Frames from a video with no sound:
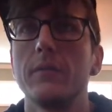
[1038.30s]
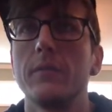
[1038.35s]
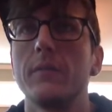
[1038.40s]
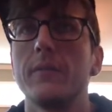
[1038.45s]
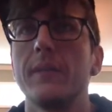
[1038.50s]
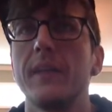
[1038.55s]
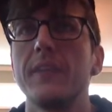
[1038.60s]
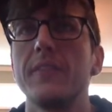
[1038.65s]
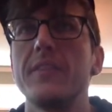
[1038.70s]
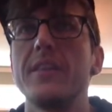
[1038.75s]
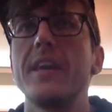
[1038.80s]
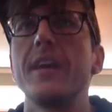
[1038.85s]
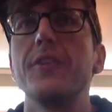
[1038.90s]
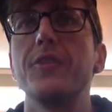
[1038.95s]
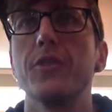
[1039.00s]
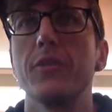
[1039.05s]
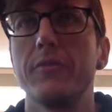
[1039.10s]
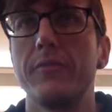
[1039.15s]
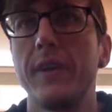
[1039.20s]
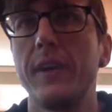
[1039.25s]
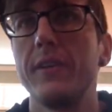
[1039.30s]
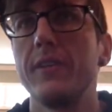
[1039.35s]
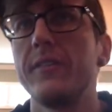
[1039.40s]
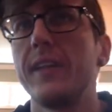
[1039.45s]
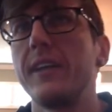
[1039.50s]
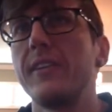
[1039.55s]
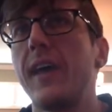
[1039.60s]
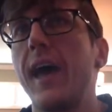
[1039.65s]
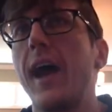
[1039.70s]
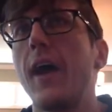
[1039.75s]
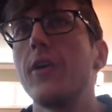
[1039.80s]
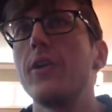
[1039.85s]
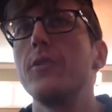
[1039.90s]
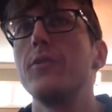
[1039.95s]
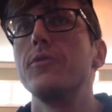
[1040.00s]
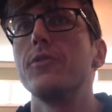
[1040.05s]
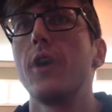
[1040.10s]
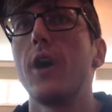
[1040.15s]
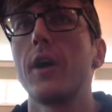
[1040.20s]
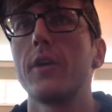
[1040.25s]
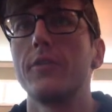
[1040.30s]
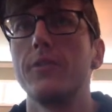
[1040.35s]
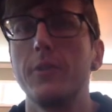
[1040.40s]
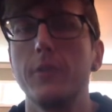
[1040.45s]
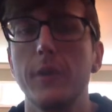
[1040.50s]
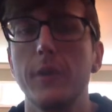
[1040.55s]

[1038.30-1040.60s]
That's the interface. That's how you talk to